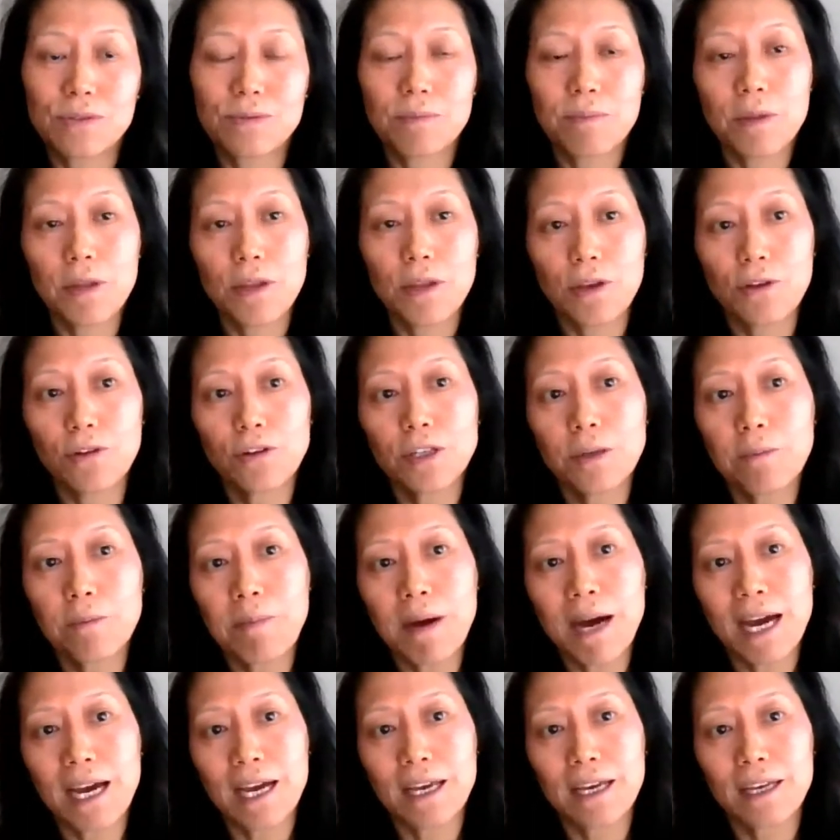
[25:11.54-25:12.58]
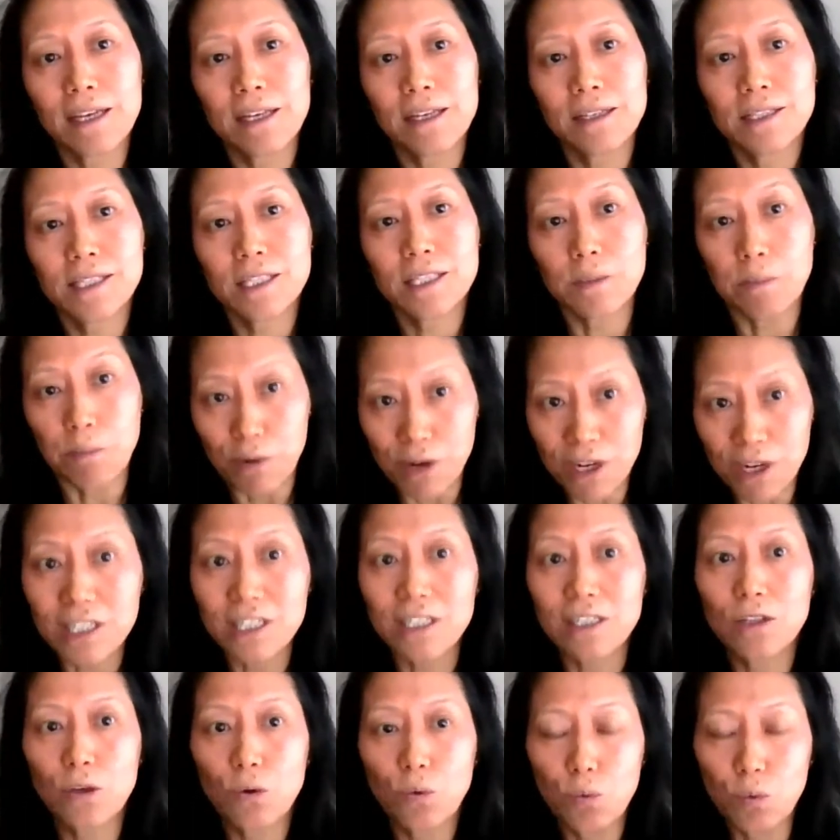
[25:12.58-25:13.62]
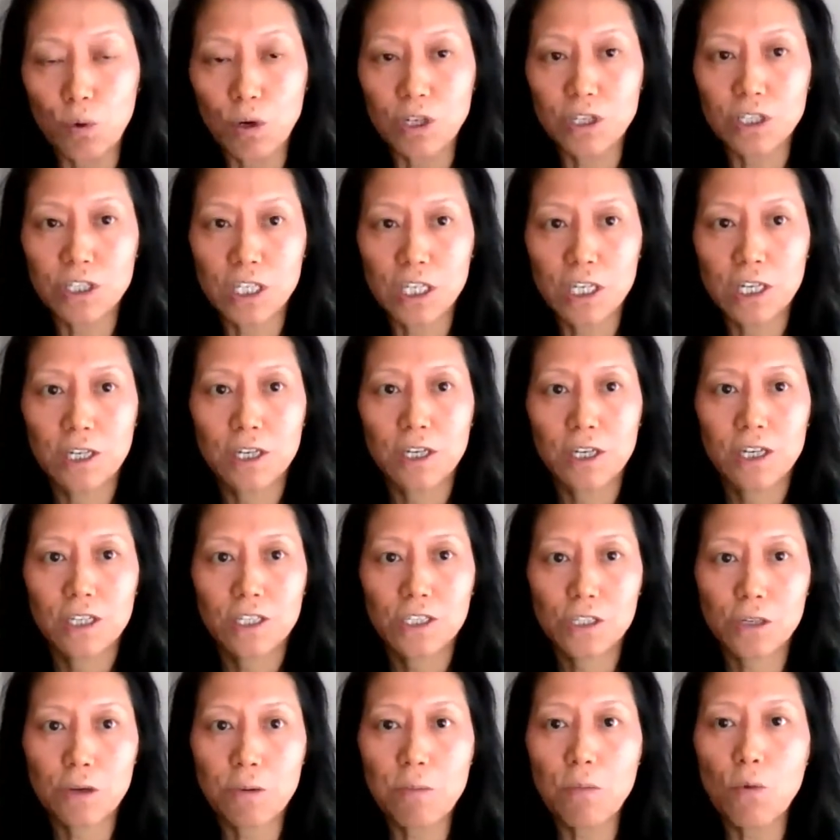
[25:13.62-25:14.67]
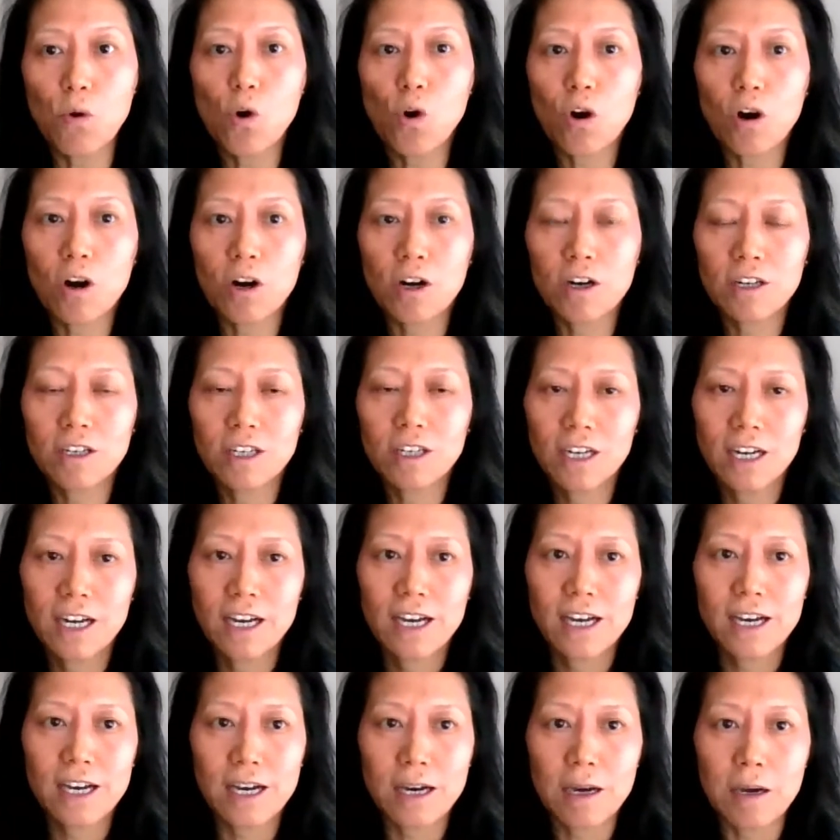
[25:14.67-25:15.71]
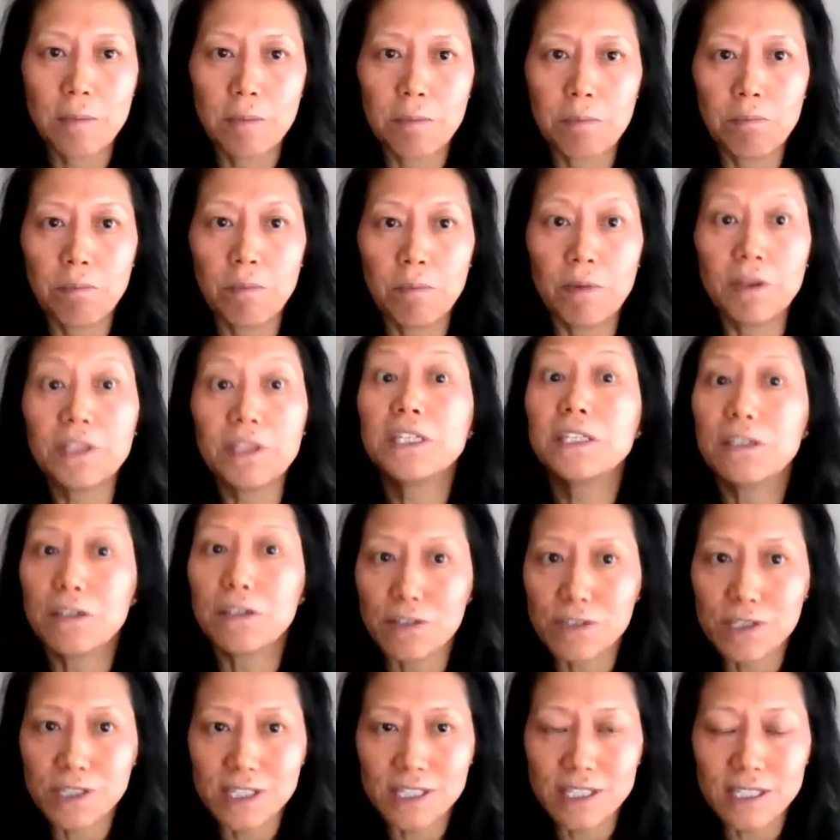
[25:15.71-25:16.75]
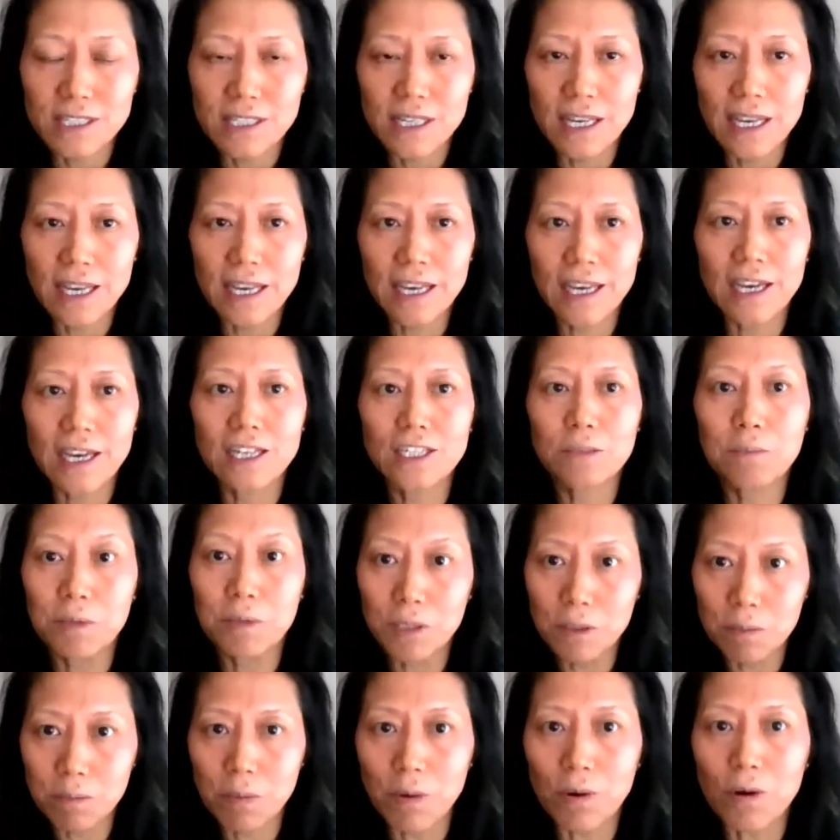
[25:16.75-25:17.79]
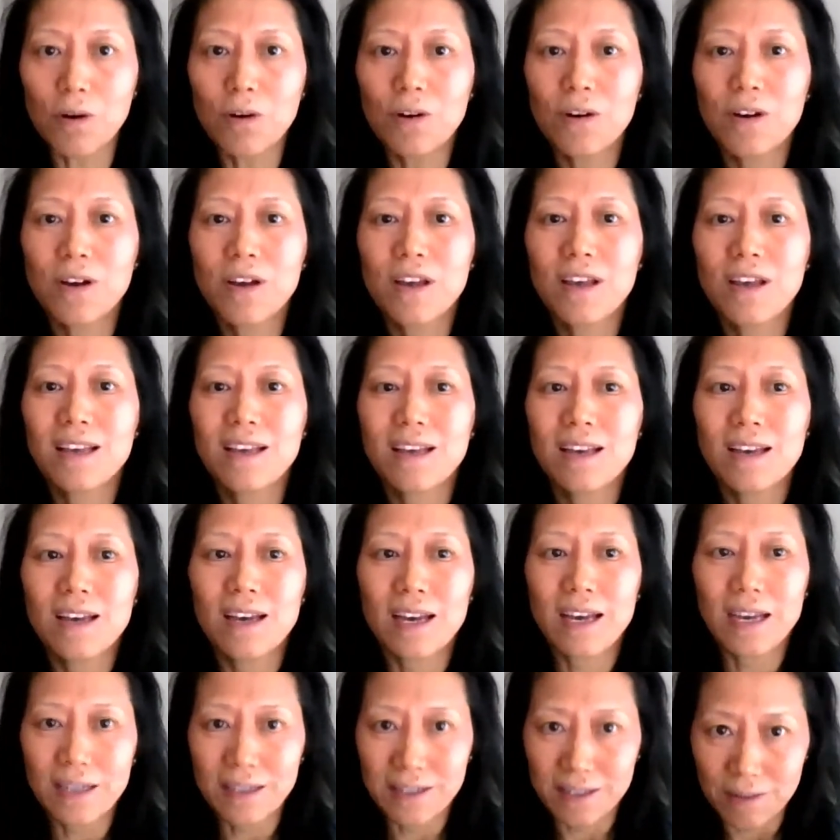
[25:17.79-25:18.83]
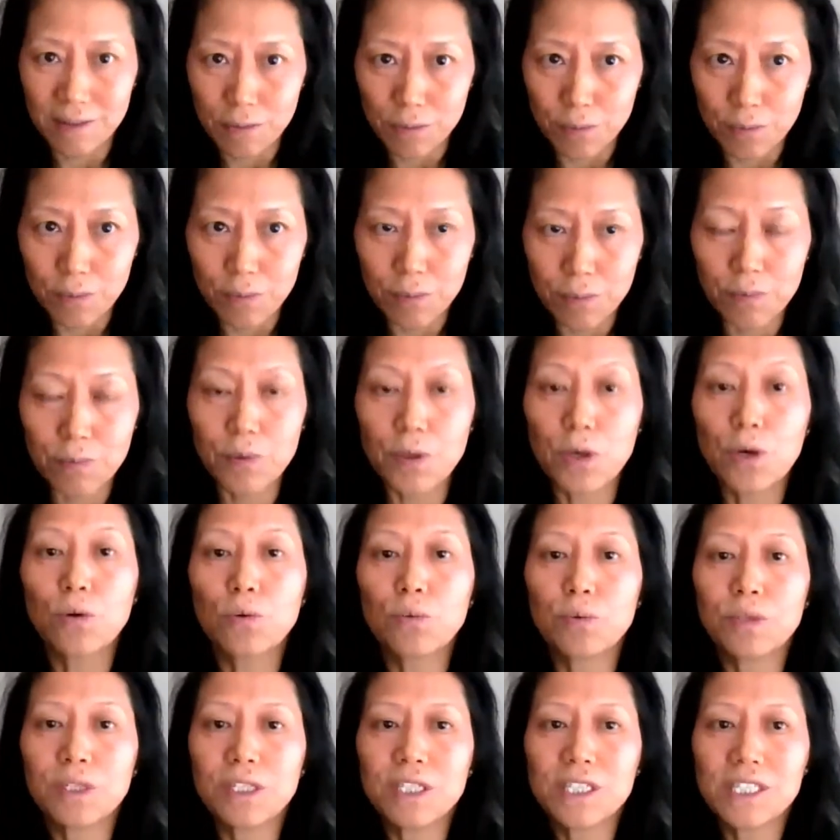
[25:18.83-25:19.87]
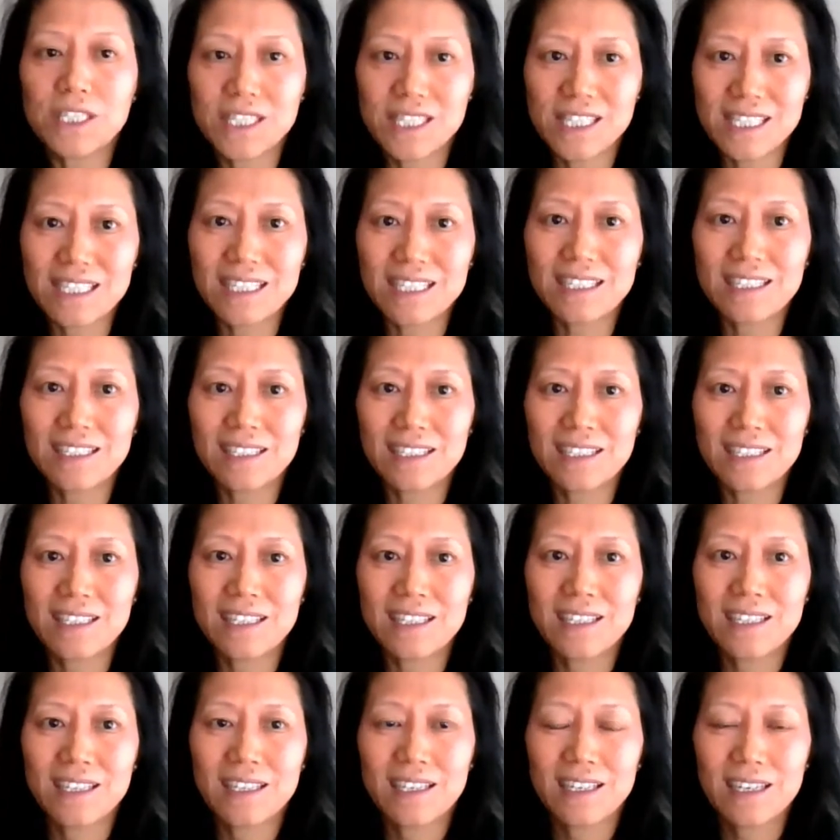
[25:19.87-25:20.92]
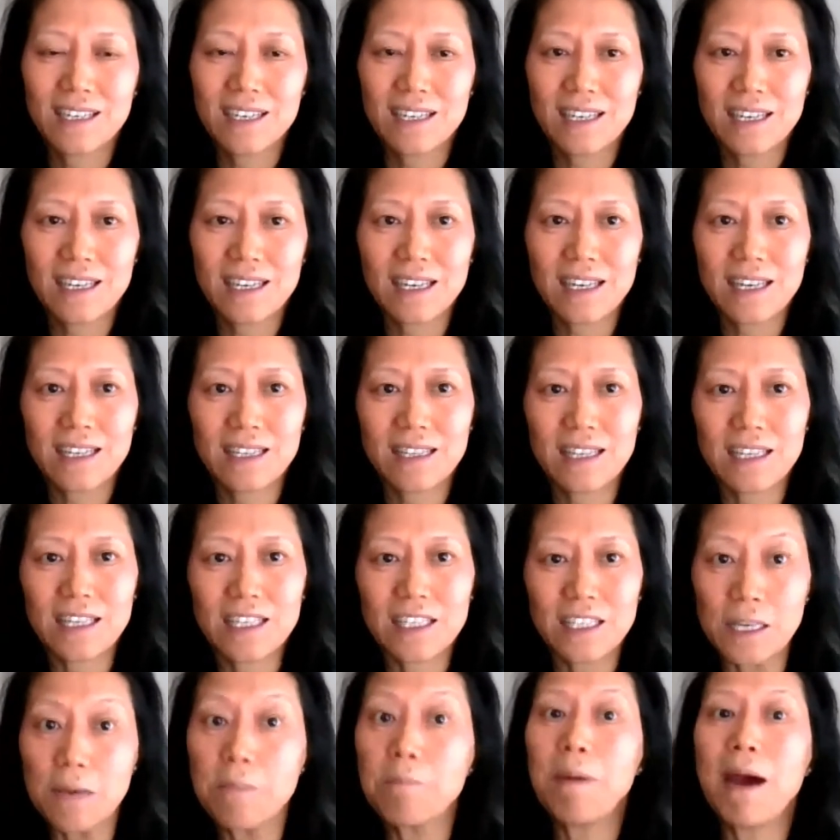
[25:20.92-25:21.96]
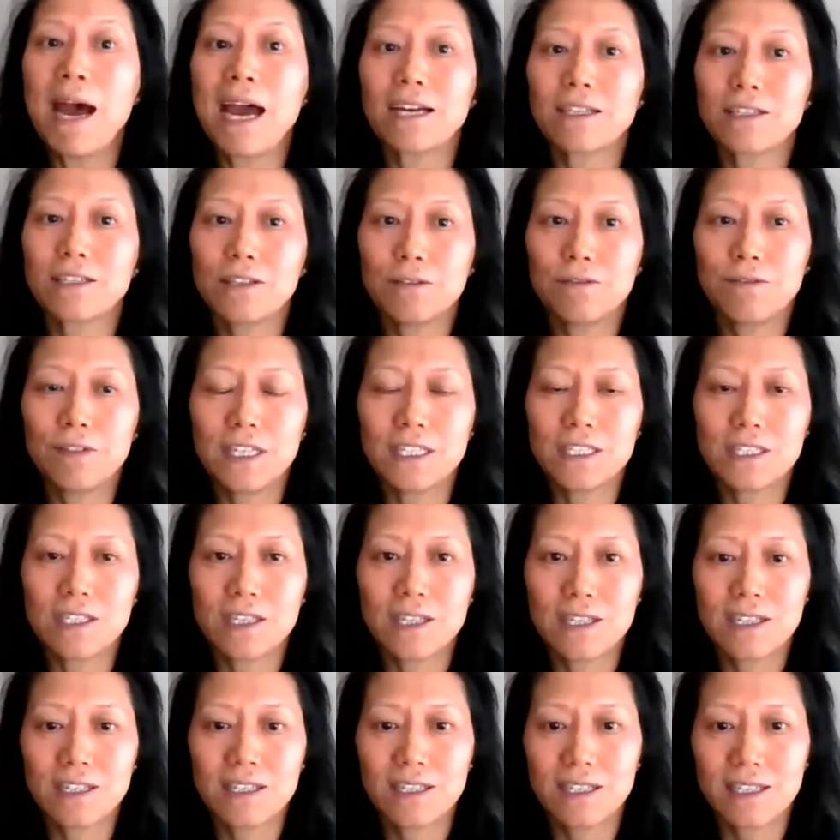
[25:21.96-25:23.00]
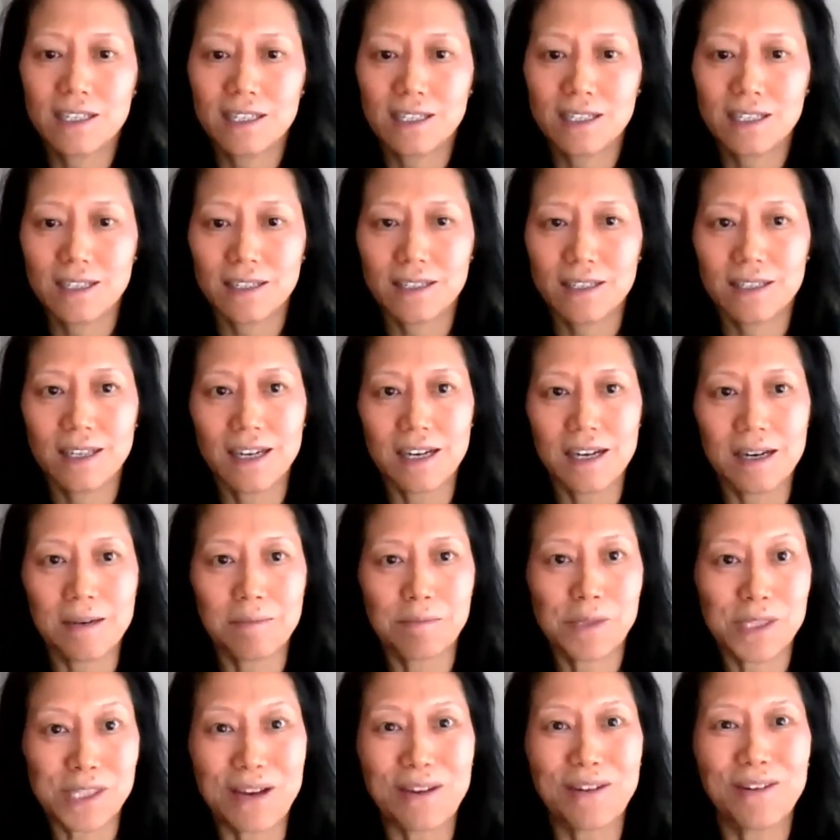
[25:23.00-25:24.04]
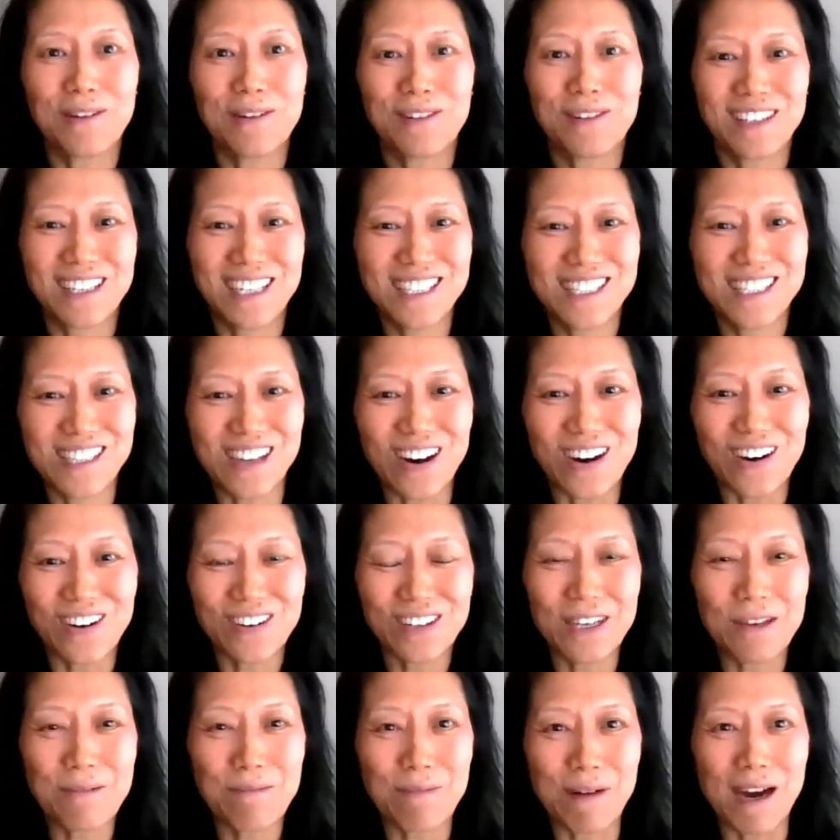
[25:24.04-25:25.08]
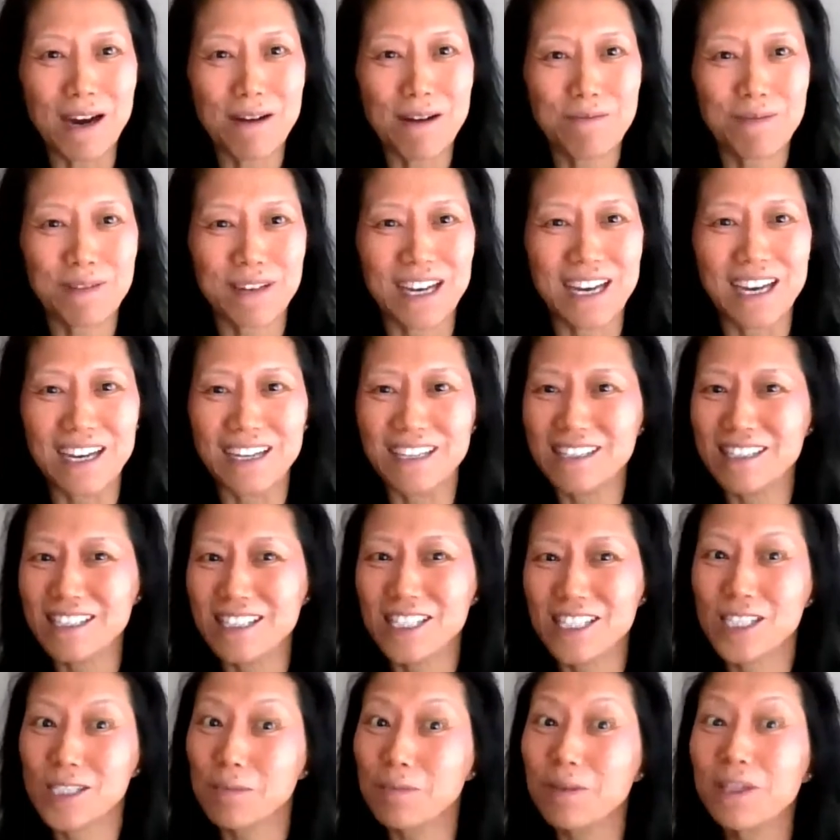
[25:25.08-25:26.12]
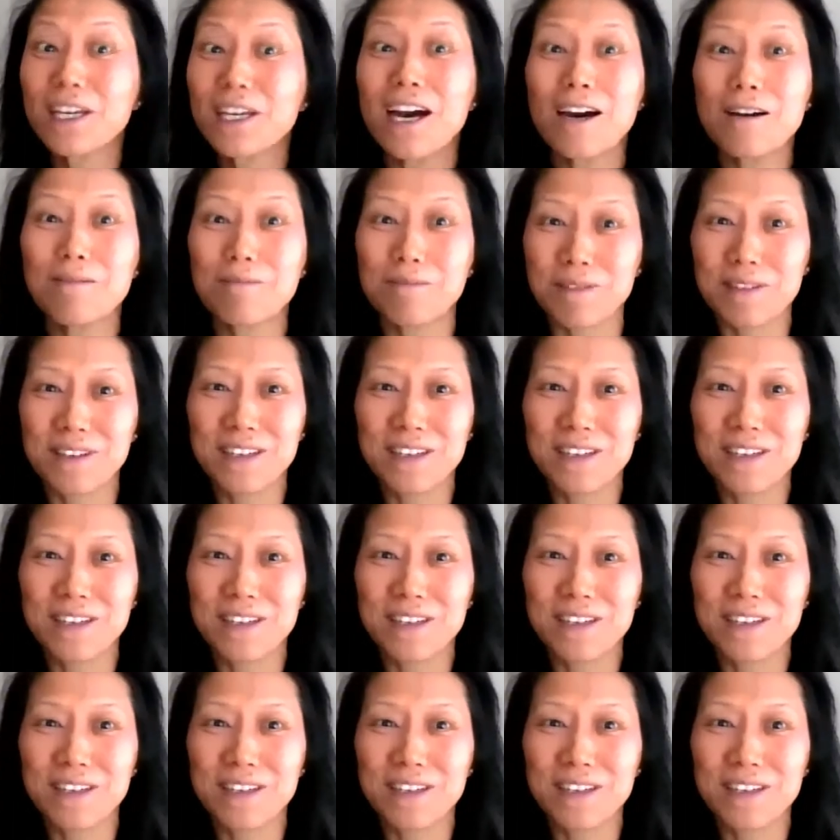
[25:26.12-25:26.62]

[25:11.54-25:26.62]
Only by spreading the word to more leaders and people will we see the impact of it. So let's all keep up and speak up